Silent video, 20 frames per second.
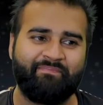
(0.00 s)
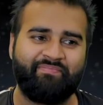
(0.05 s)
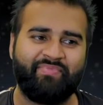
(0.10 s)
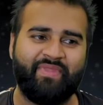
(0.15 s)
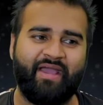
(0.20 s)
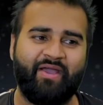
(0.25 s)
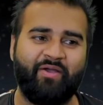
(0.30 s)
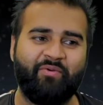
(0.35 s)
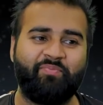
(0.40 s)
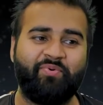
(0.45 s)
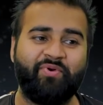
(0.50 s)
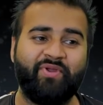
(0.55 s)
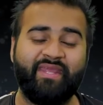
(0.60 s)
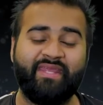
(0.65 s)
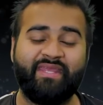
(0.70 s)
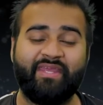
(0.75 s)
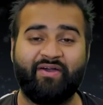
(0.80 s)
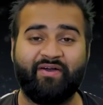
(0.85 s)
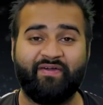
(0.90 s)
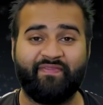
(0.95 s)
Now,
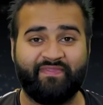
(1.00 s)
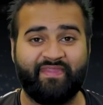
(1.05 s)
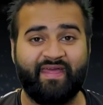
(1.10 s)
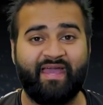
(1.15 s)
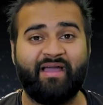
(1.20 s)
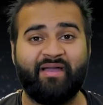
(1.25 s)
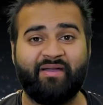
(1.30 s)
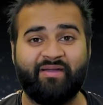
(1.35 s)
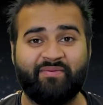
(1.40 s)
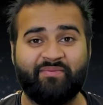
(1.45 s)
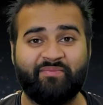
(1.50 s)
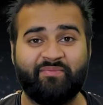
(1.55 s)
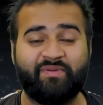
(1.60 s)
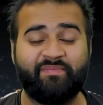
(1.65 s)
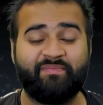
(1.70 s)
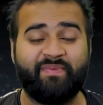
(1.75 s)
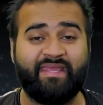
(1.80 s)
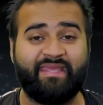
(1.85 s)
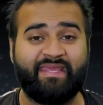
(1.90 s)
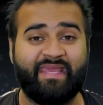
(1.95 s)
putting it on that
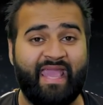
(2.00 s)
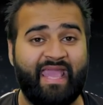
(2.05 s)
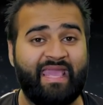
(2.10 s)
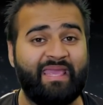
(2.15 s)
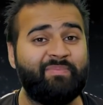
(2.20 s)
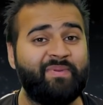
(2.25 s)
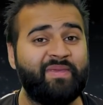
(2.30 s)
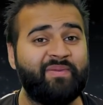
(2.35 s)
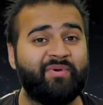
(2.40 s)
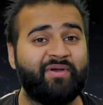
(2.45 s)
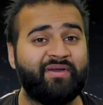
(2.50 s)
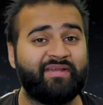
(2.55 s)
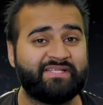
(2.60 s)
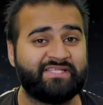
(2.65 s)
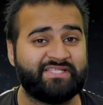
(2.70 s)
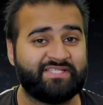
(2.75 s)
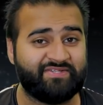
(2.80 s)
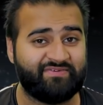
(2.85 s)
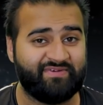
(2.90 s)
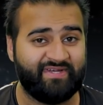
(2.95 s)
would make it AP
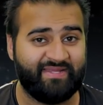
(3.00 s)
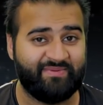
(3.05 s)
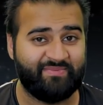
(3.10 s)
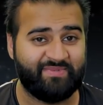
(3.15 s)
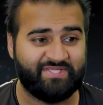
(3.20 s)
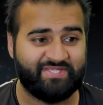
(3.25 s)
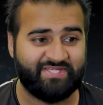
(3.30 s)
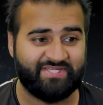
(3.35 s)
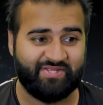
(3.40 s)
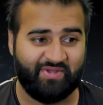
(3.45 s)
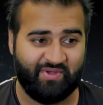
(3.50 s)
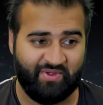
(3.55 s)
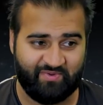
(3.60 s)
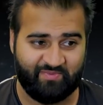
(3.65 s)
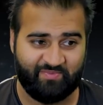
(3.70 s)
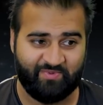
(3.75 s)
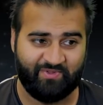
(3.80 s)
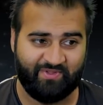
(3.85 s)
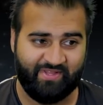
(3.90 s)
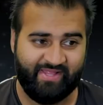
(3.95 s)
-3, which is
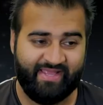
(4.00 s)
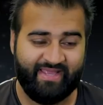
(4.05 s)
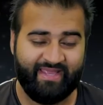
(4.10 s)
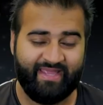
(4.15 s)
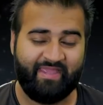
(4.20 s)
horrible.